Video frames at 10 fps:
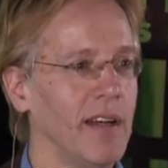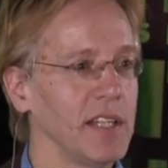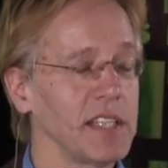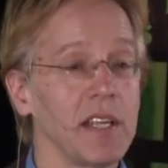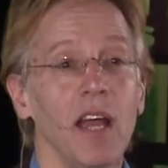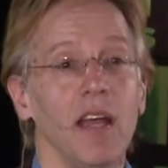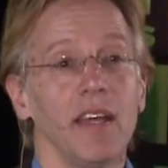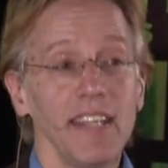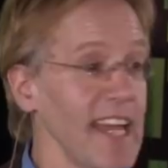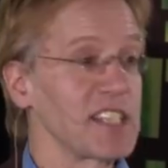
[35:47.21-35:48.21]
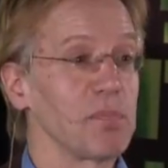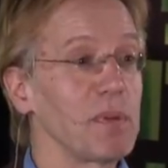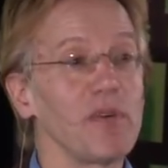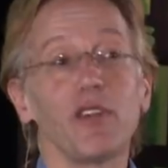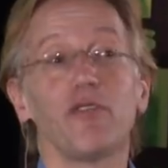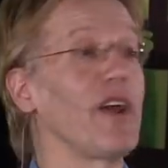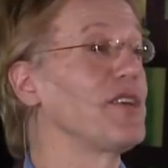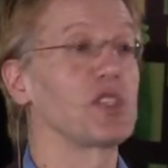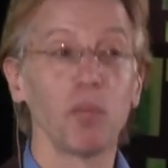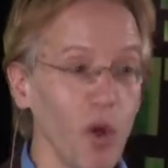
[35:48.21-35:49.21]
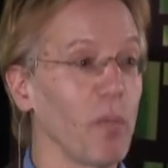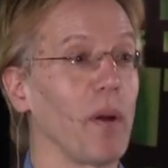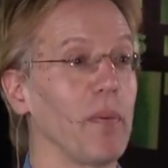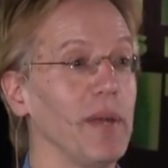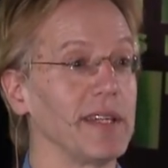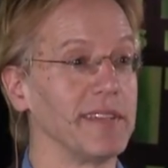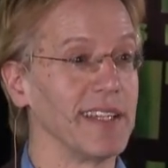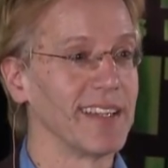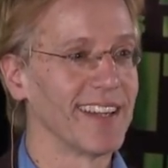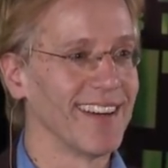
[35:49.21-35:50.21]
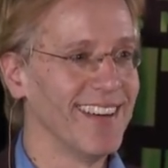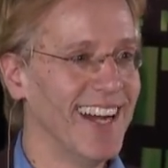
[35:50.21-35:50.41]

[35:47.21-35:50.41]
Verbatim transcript: He says, yes, but with a very small probability. You know?